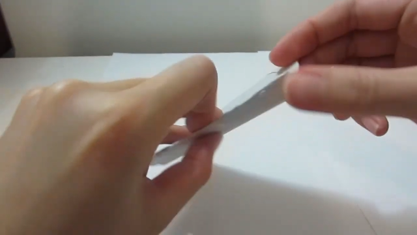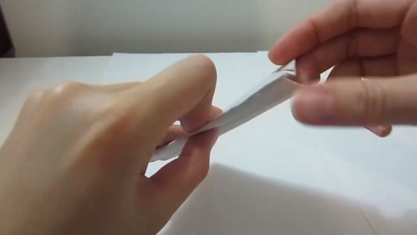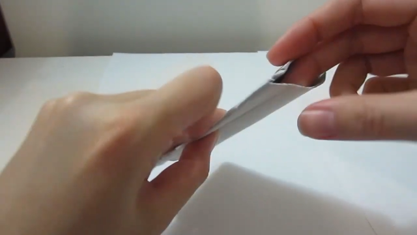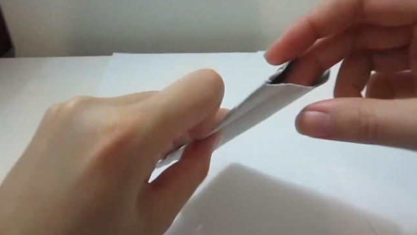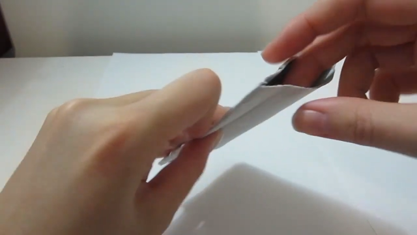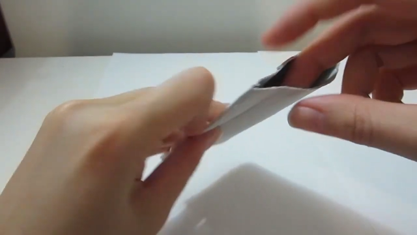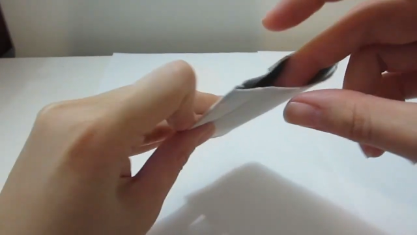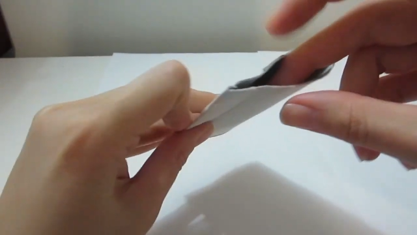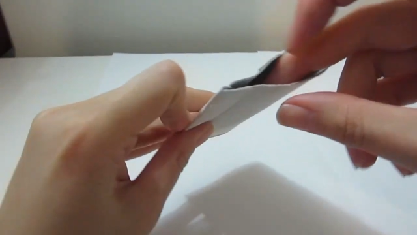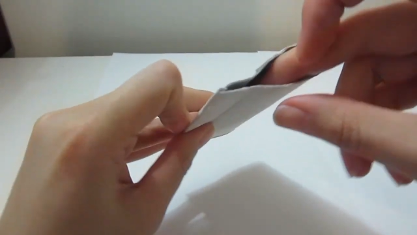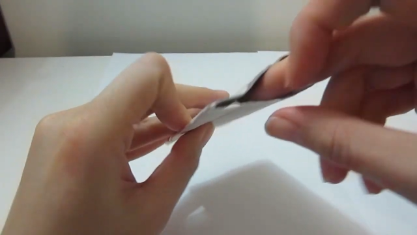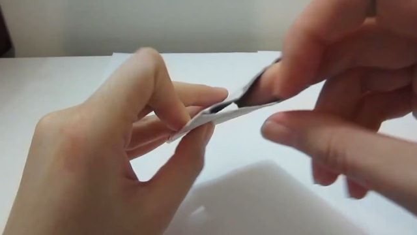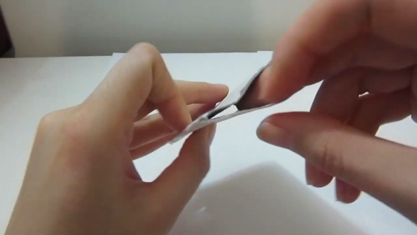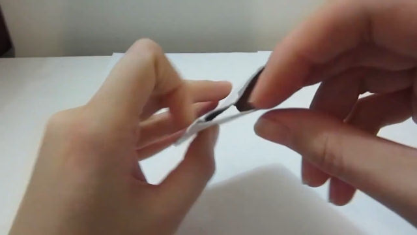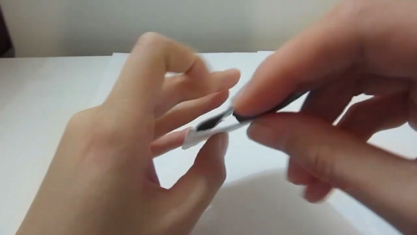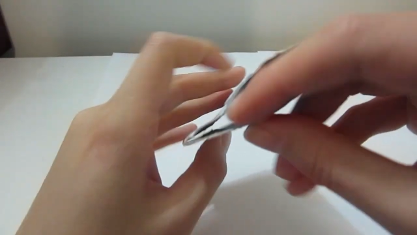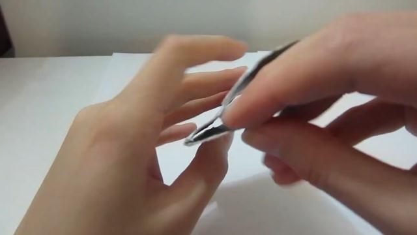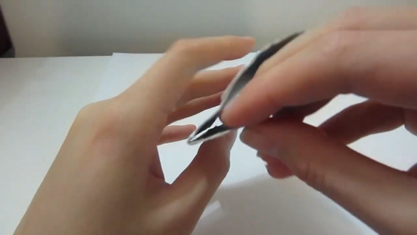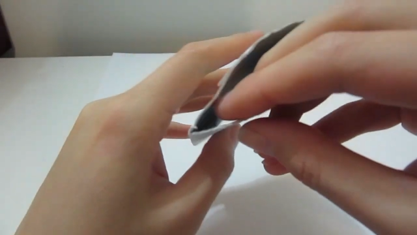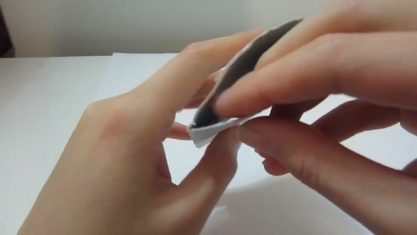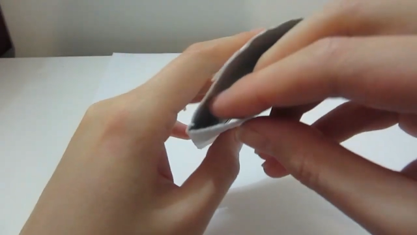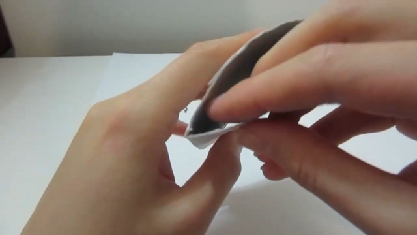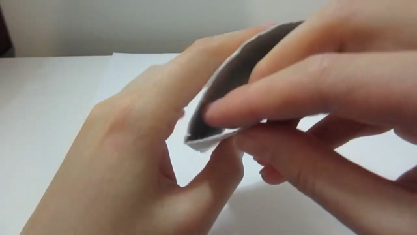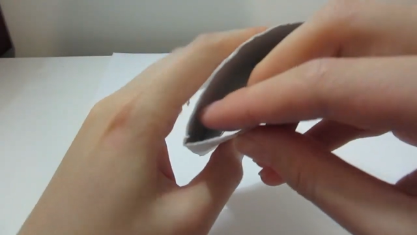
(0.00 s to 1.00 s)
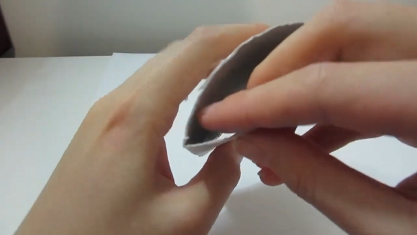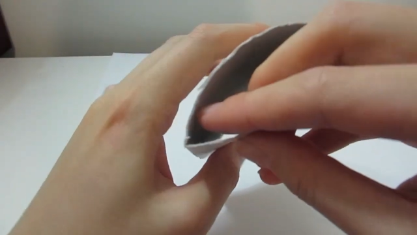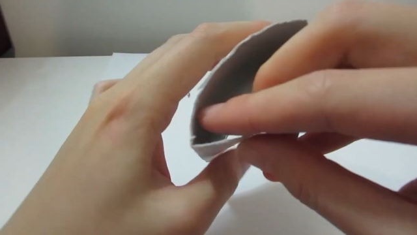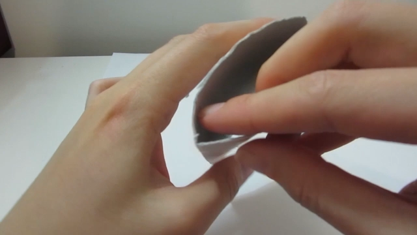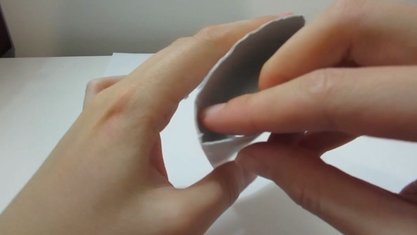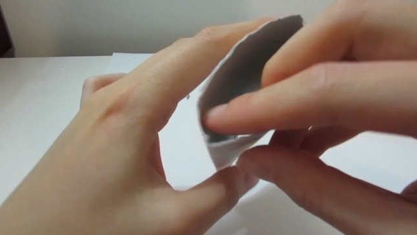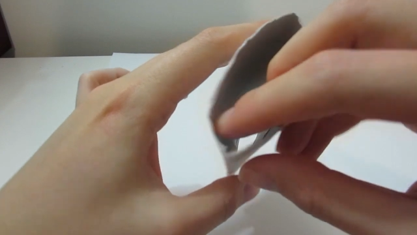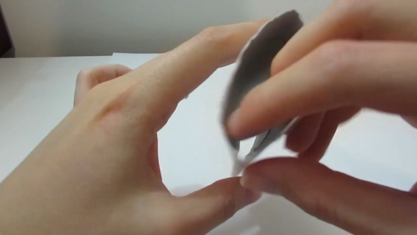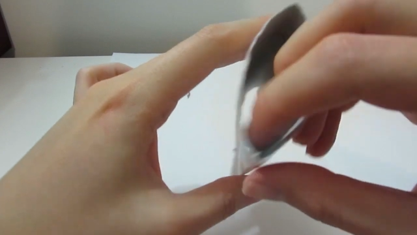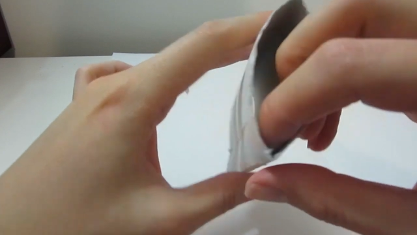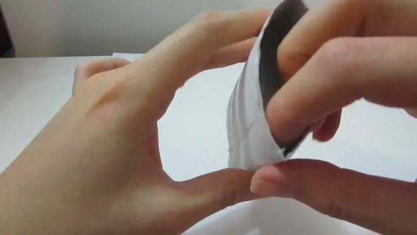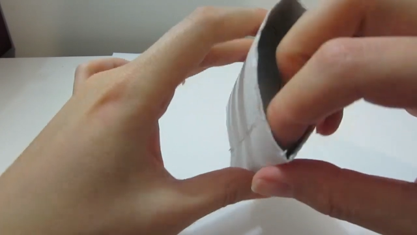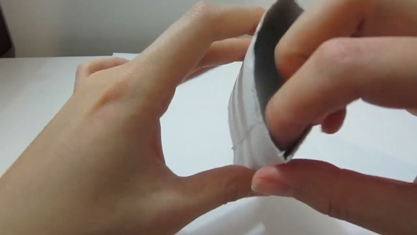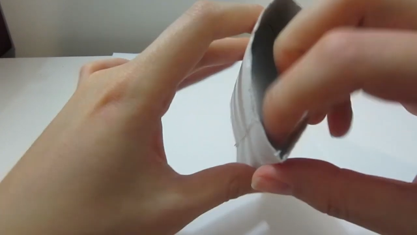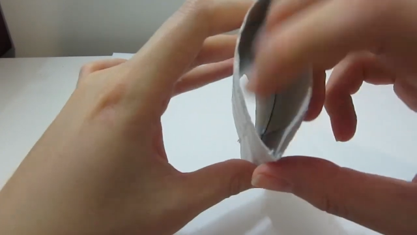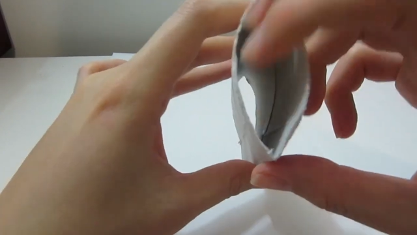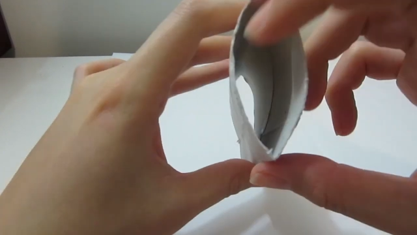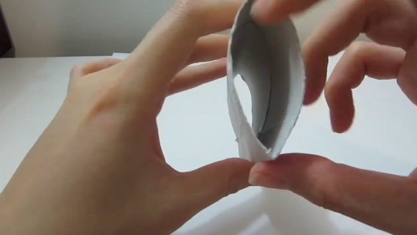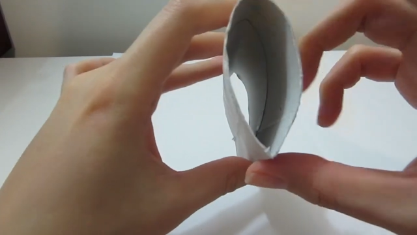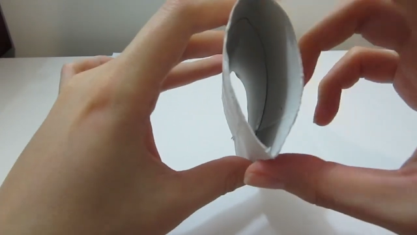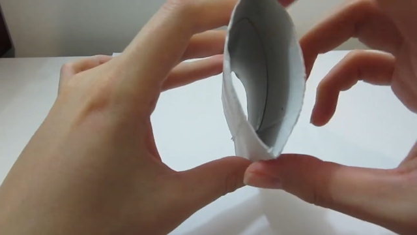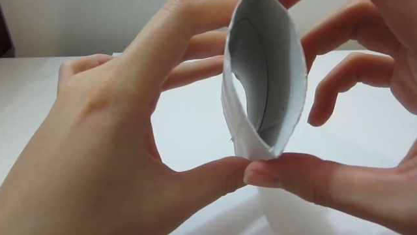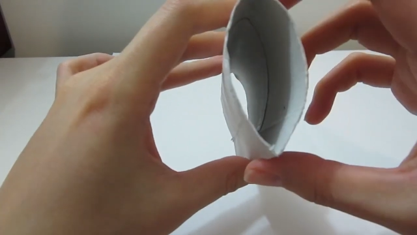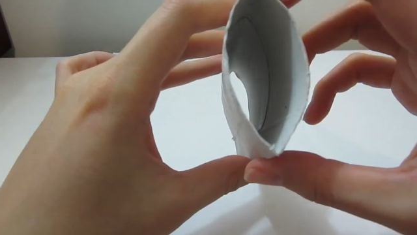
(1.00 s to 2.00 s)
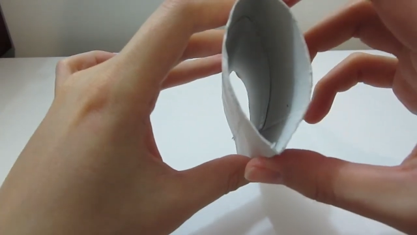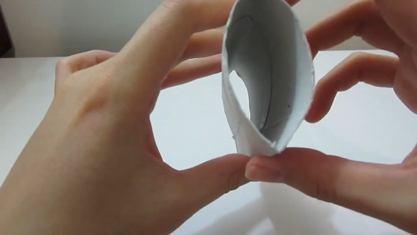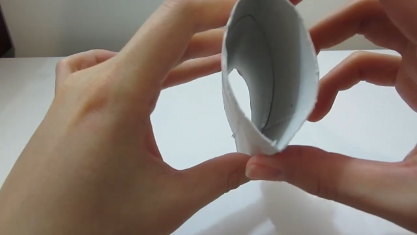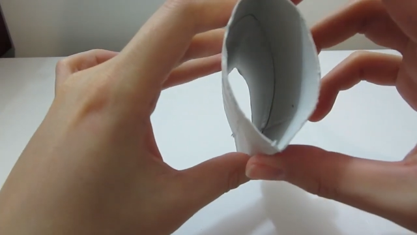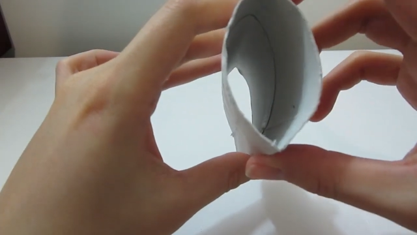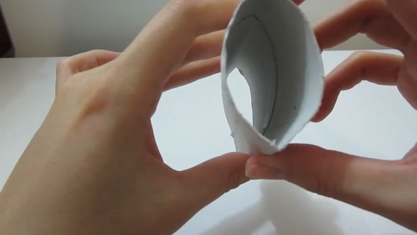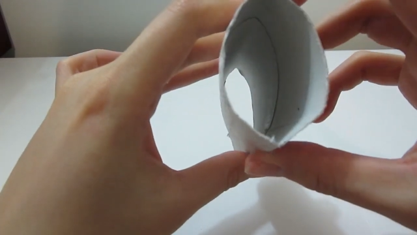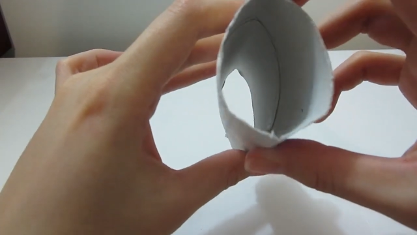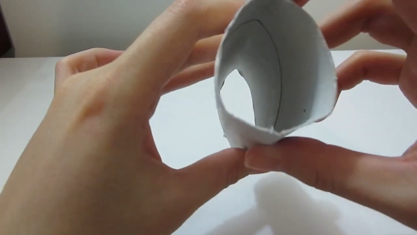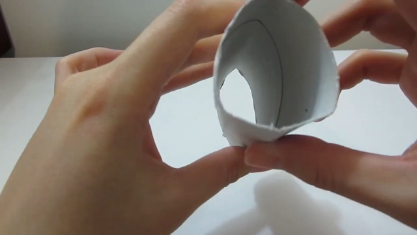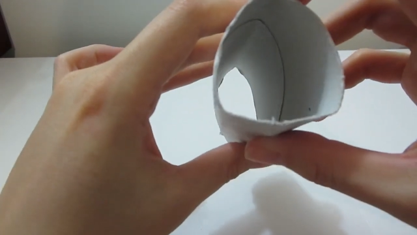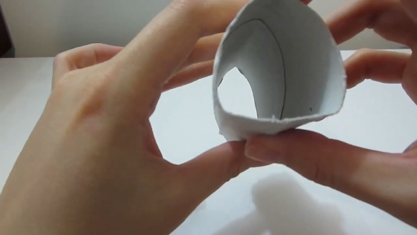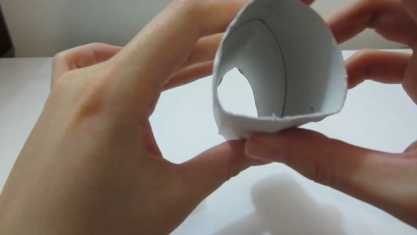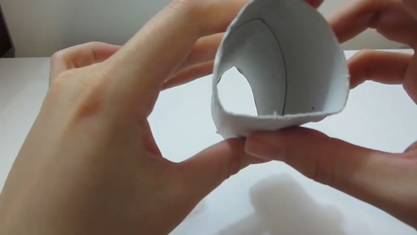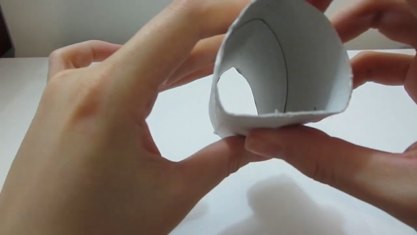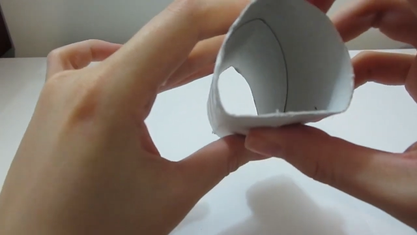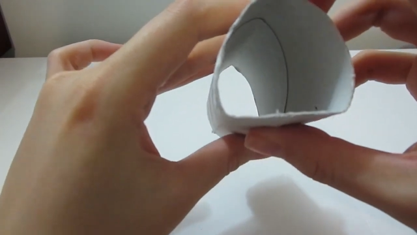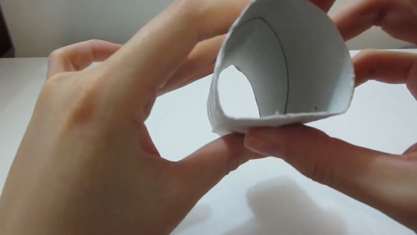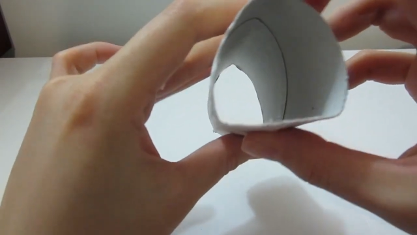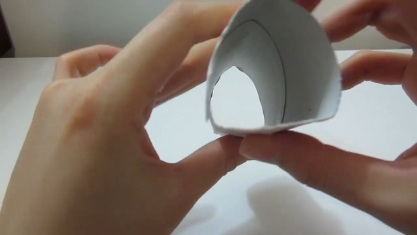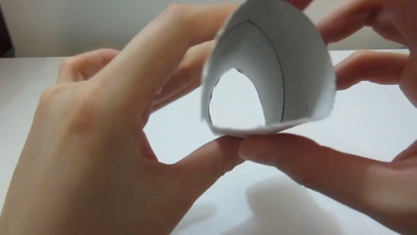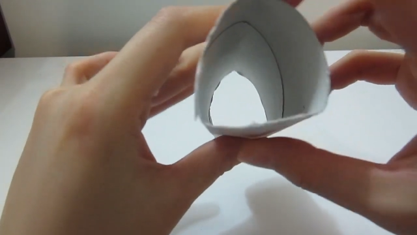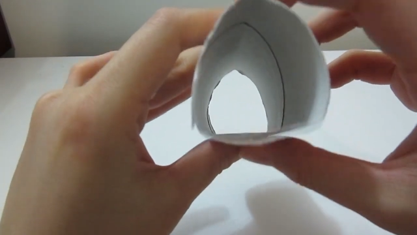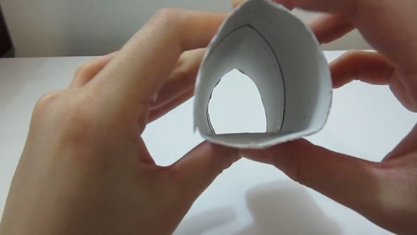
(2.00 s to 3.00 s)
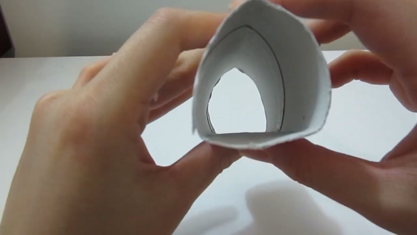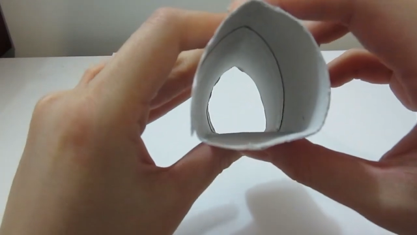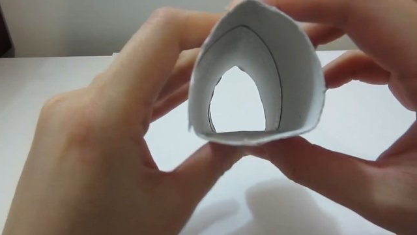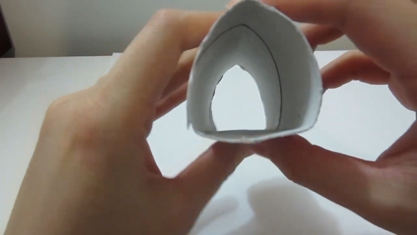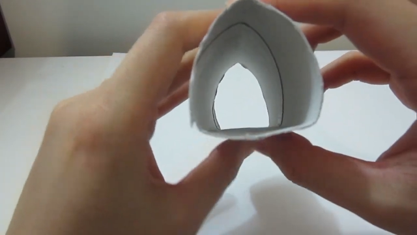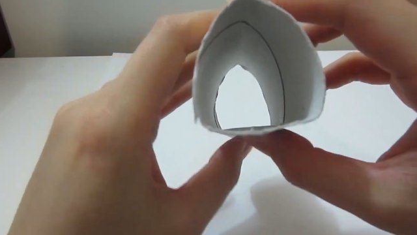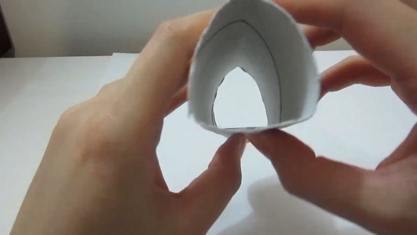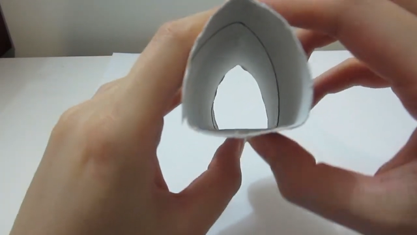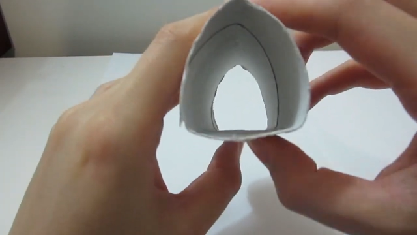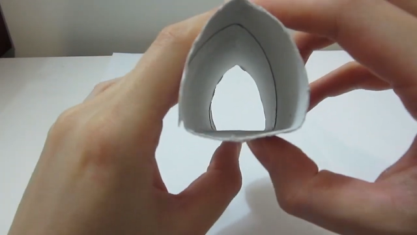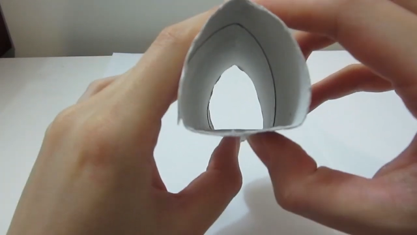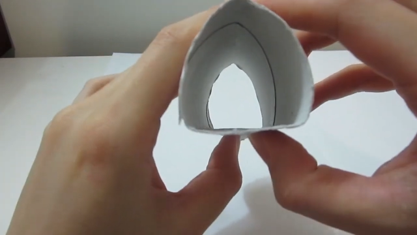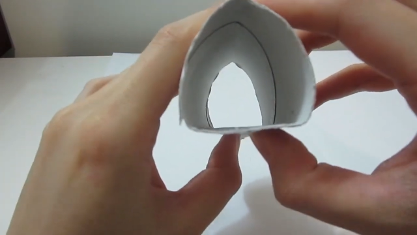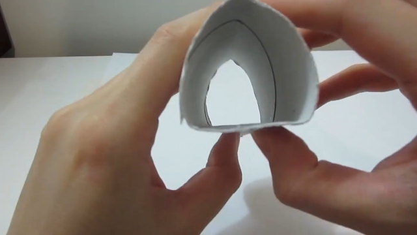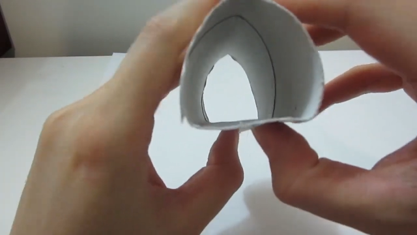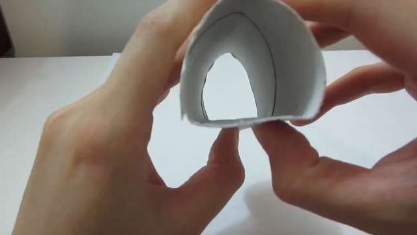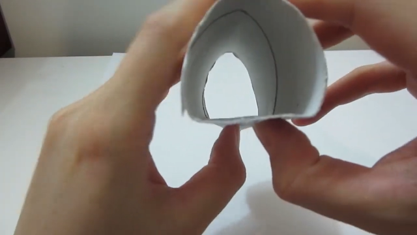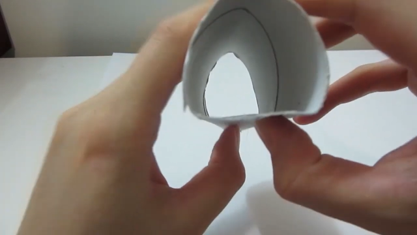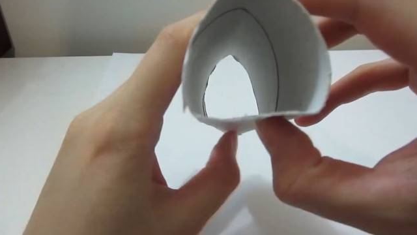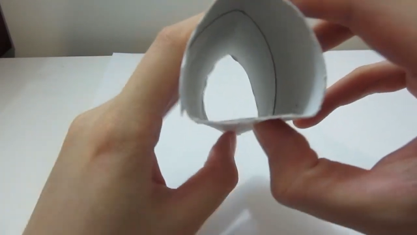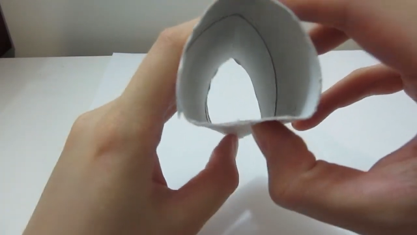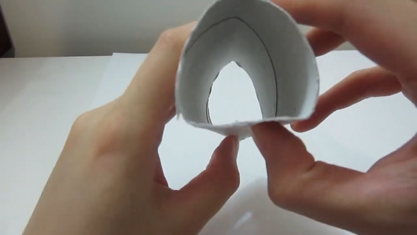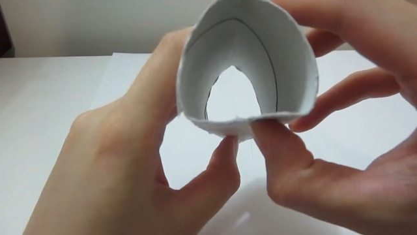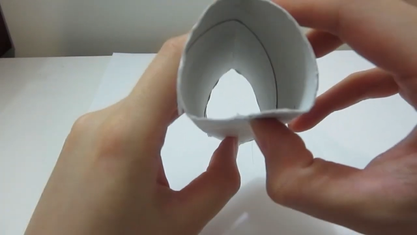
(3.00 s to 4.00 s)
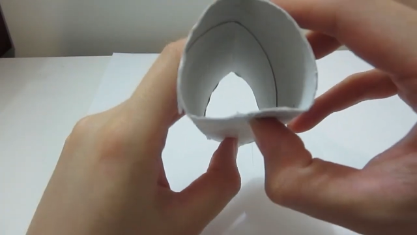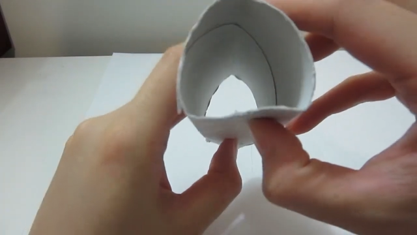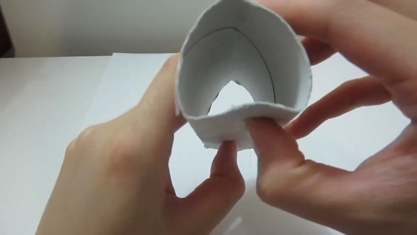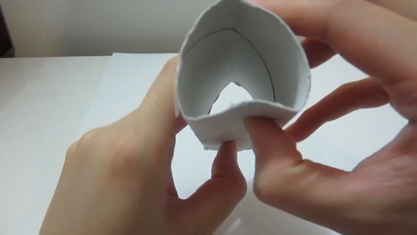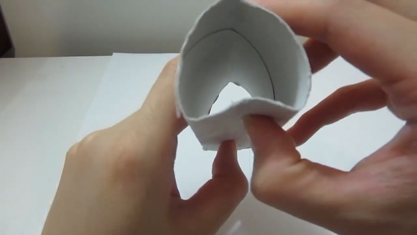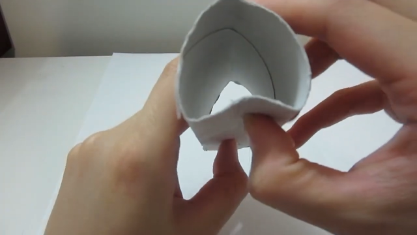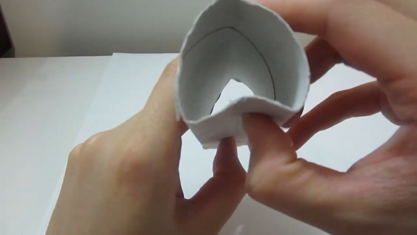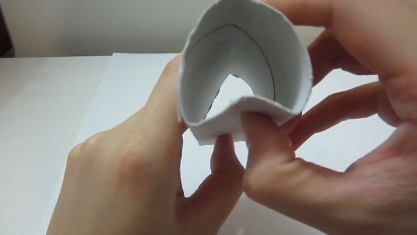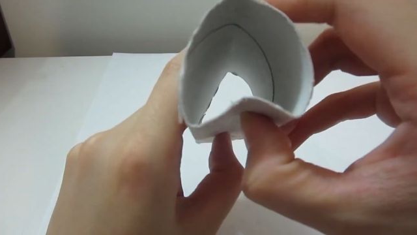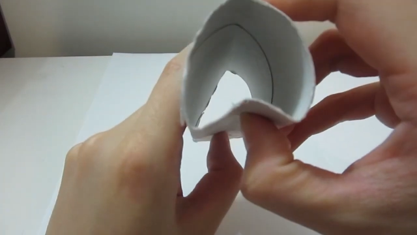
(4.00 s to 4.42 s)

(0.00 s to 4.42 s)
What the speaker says: Nobody's mouth can be seen.